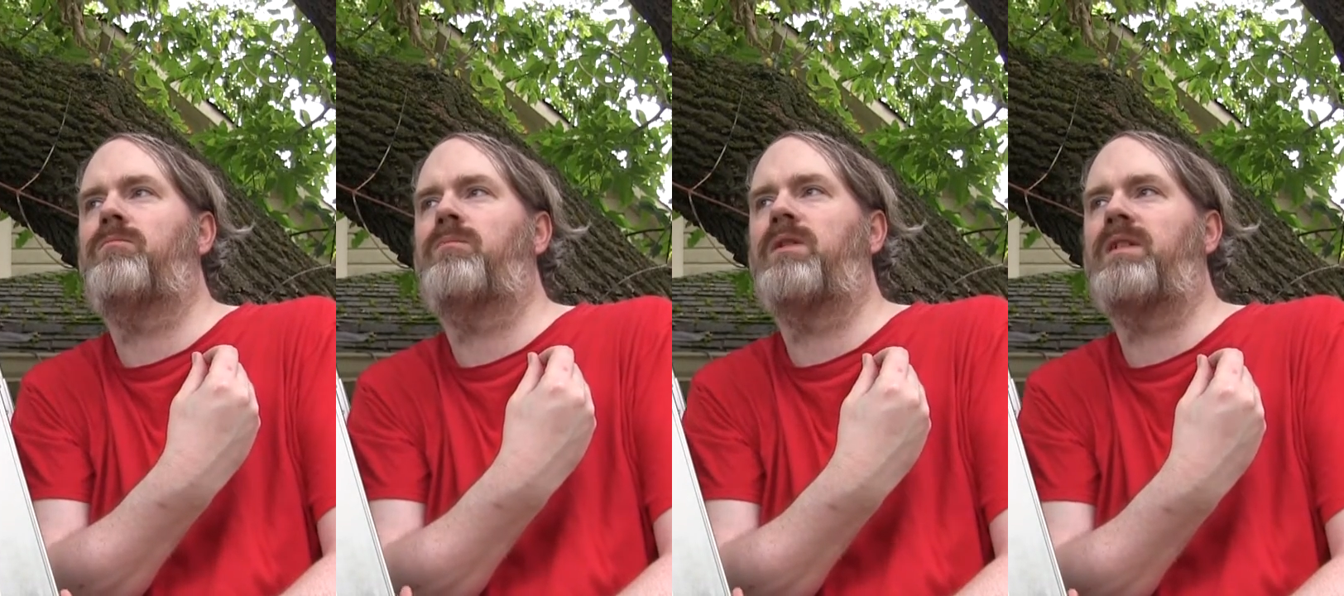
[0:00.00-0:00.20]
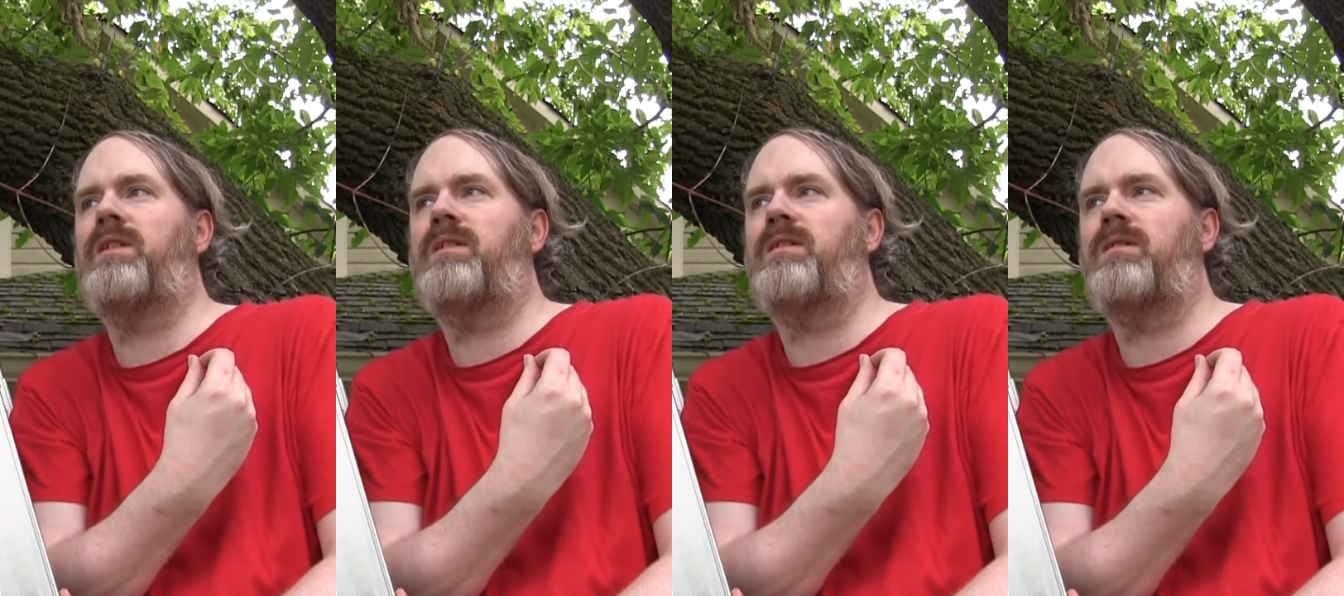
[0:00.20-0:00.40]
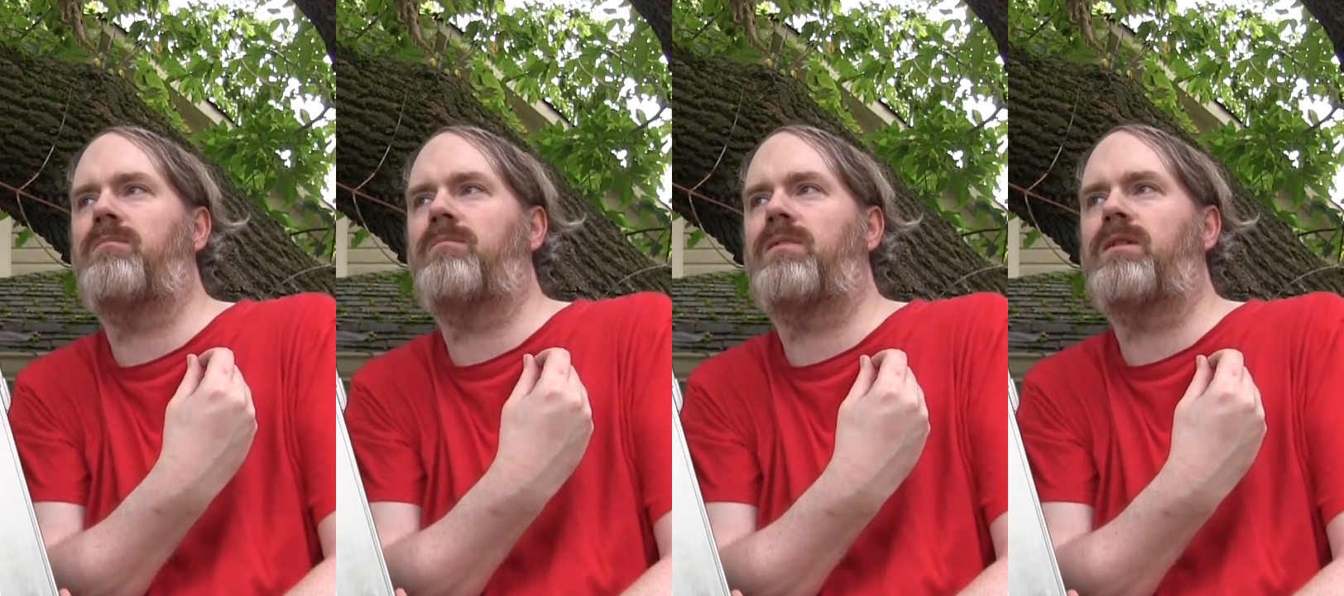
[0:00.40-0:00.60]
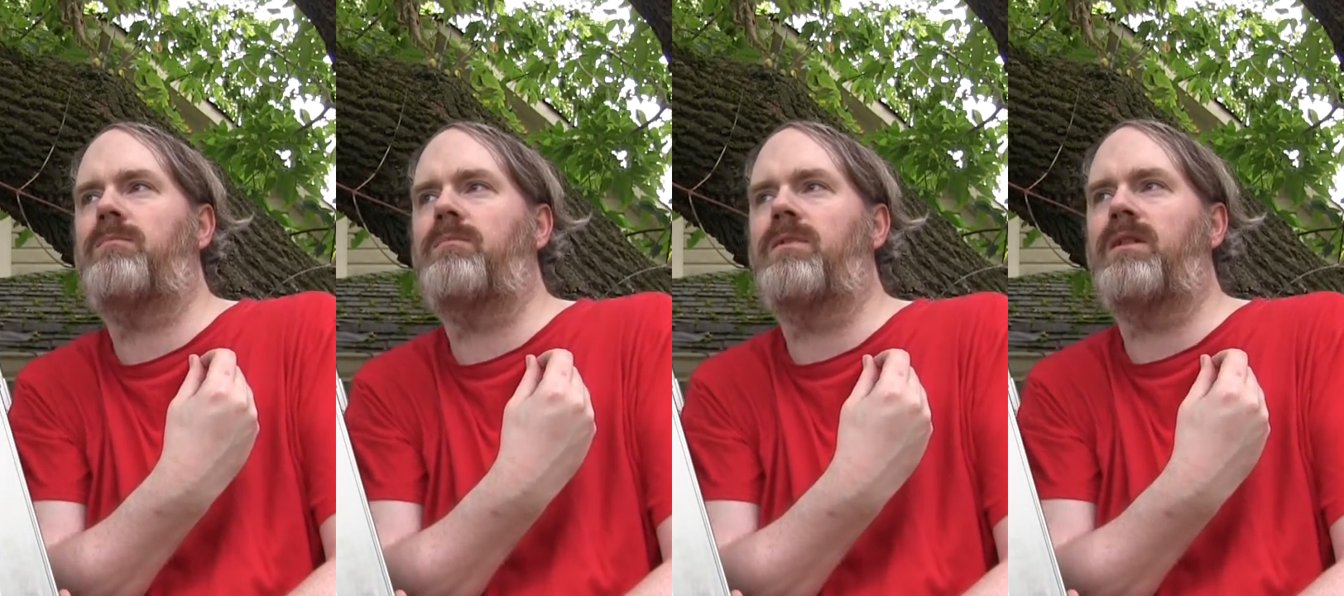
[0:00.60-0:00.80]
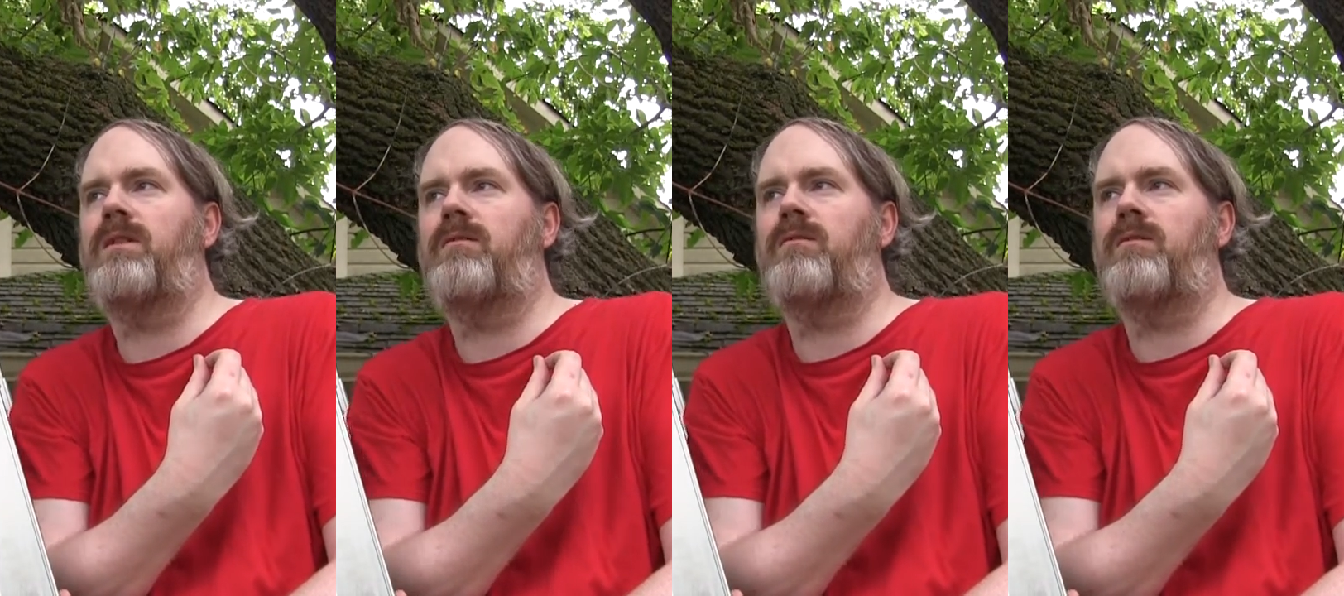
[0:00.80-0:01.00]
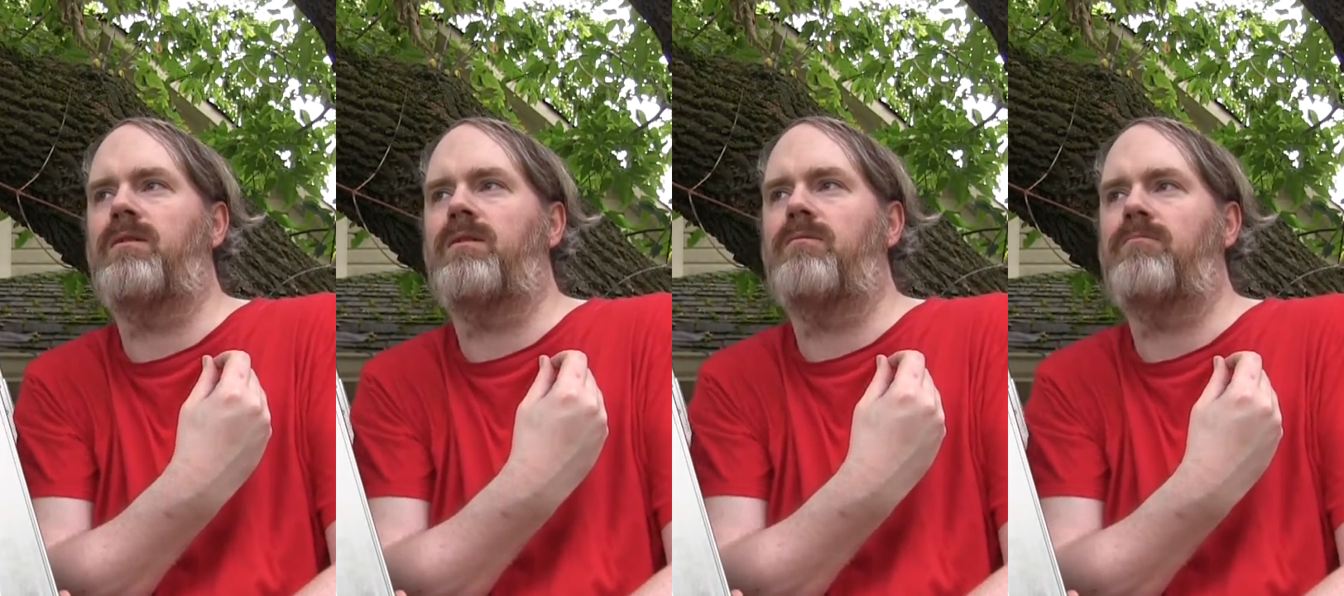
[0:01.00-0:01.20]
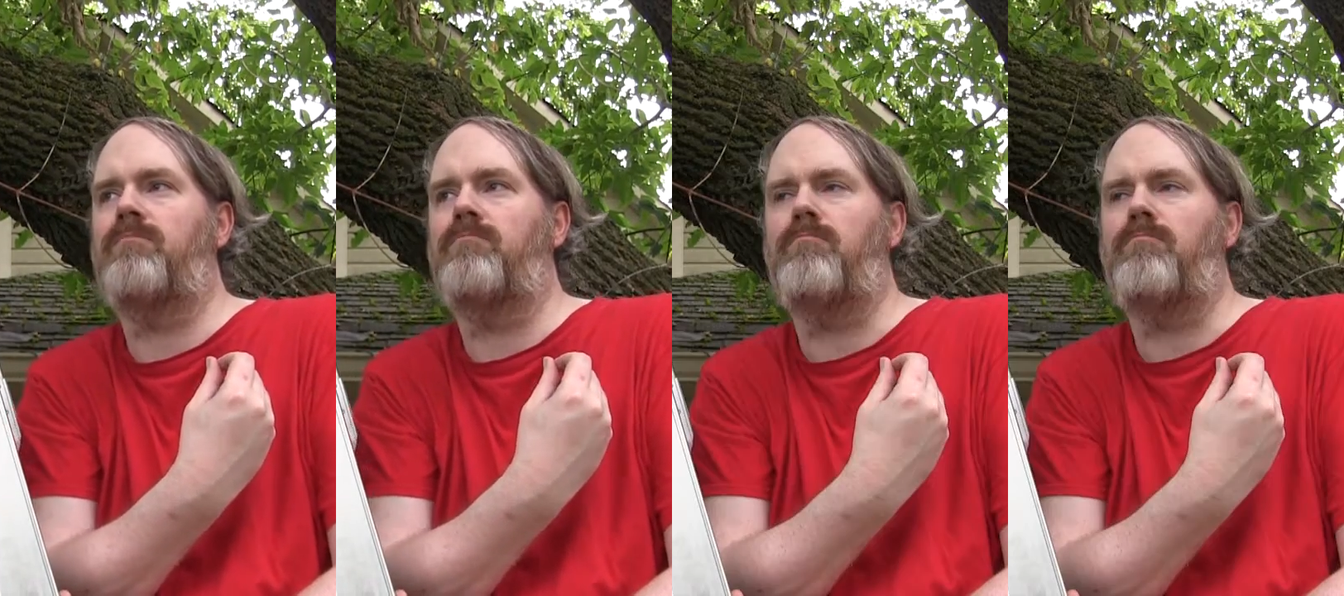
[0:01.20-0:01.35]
but it's simply been to